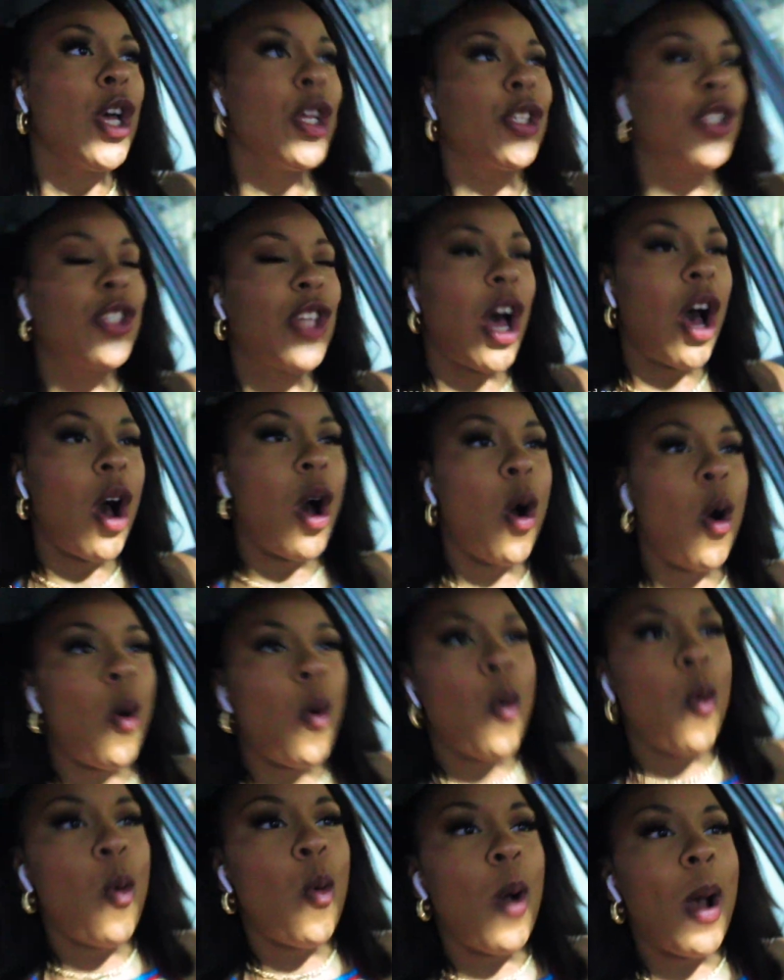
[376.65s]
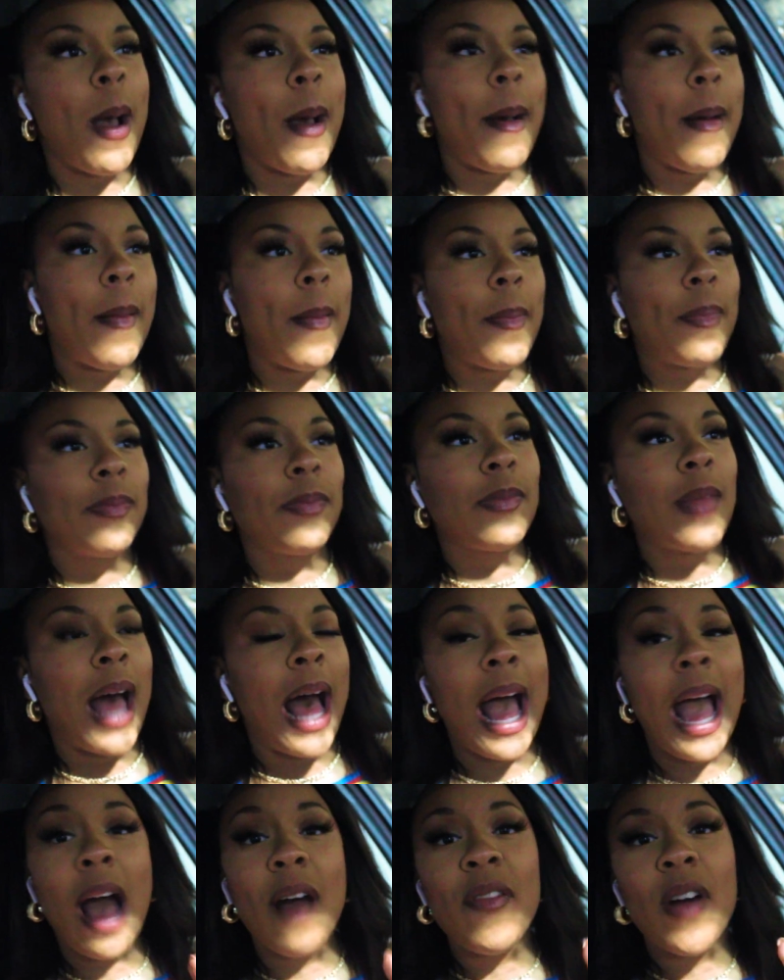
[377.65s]
so
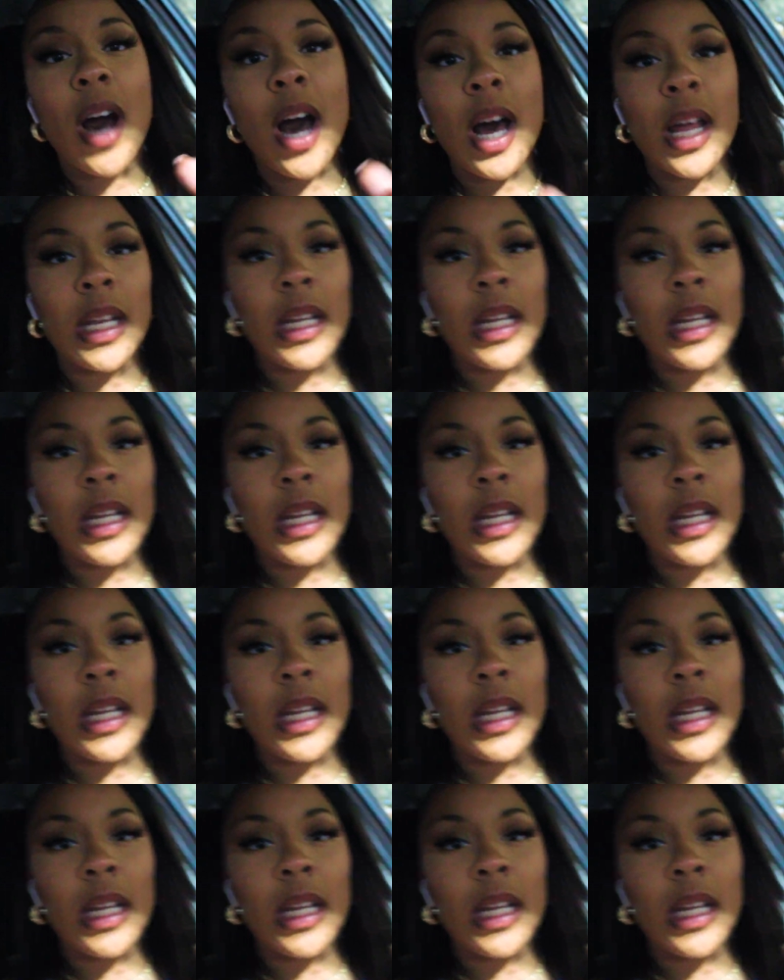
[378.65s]
I have an